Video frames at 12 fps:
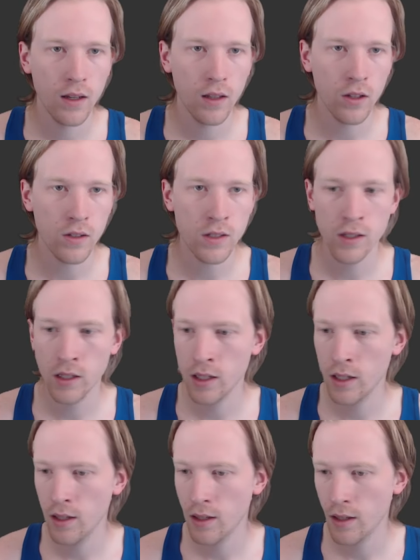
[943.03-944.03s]
Looks
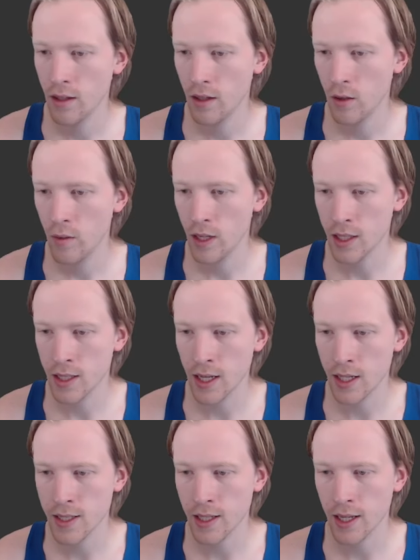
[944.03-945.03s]
good. We can
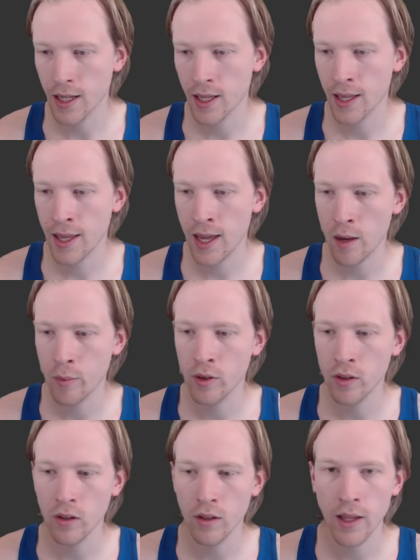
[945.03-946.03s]
test that
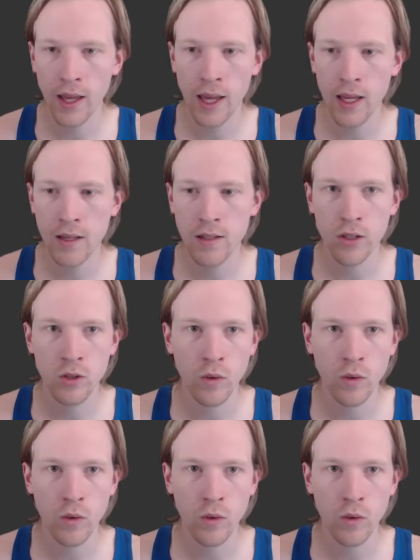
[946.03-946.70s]
capital A's are